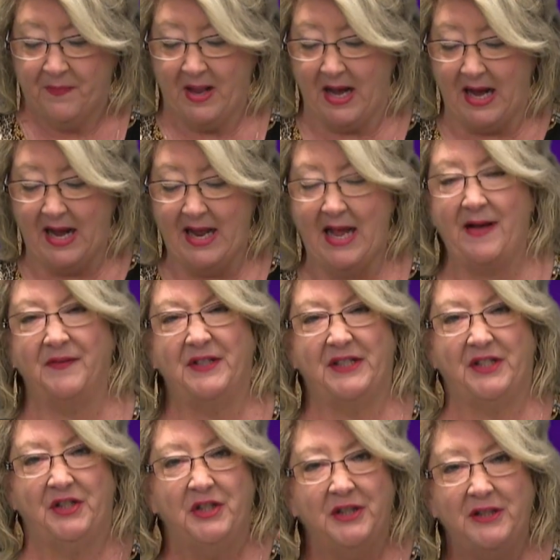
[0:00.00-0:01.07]
I have
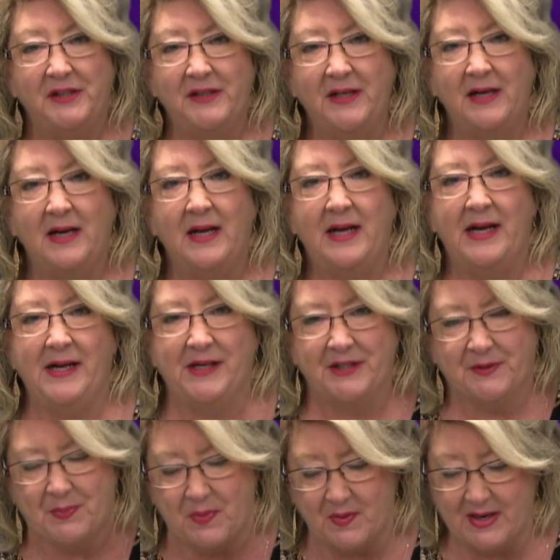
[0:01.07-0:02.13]
stood in
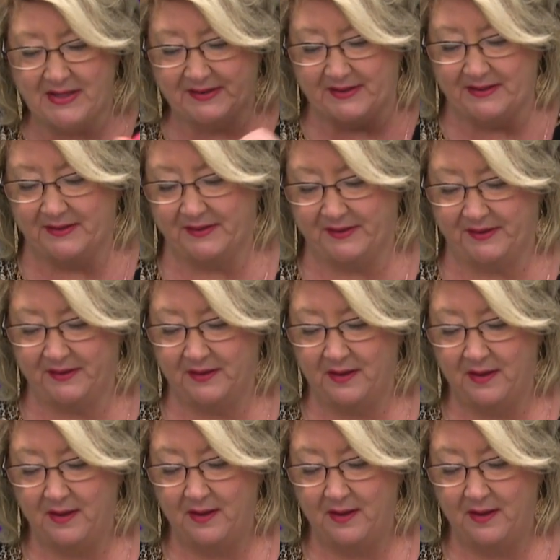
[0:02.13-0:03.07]
his presence